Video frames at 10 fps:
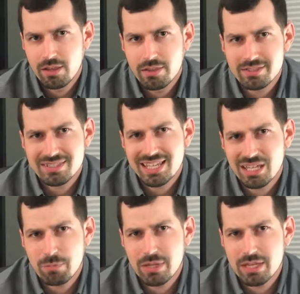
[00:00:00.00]
The
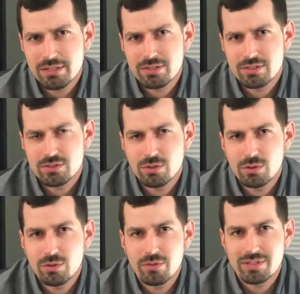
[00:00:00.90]
second piece
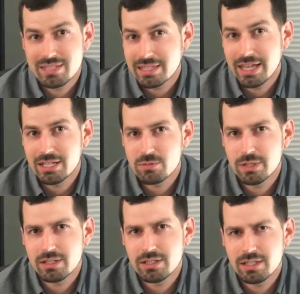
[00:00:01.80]
to this
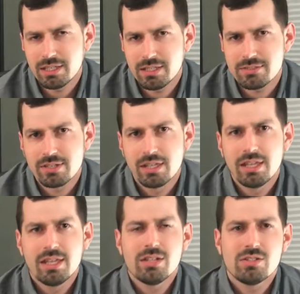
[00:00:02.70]
engagement is
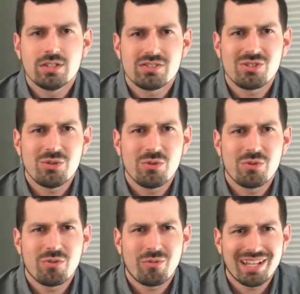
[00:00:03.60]
just to
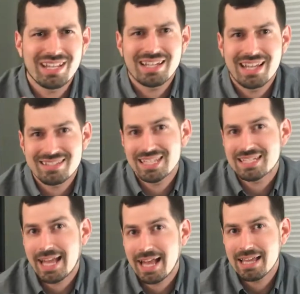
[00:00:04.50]
recognize that
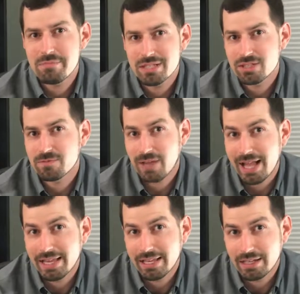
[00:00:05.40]
time is
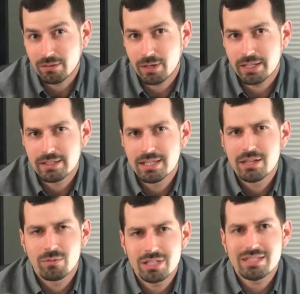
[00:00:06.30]
finite, right?
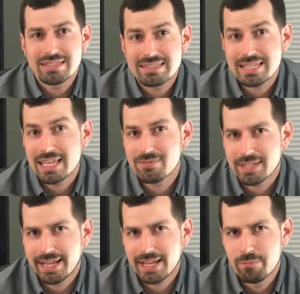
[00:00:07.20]
We need to save
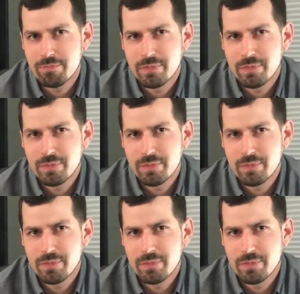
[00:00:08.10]
time.